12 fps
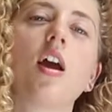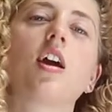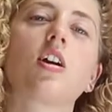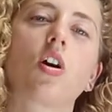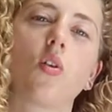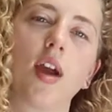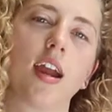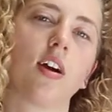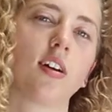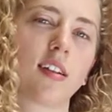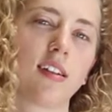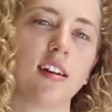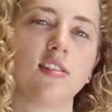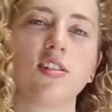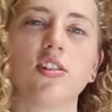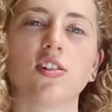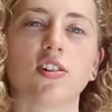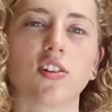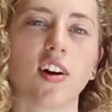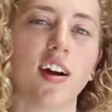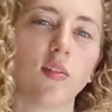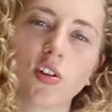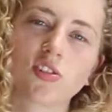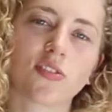and coherency to your
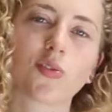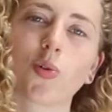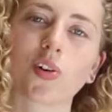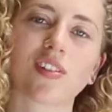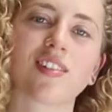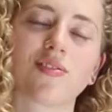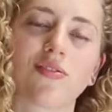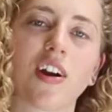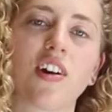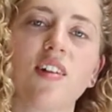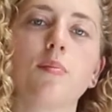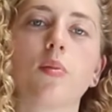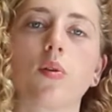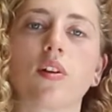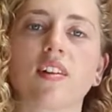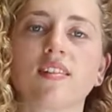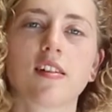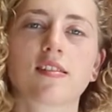grid, which of course is very important.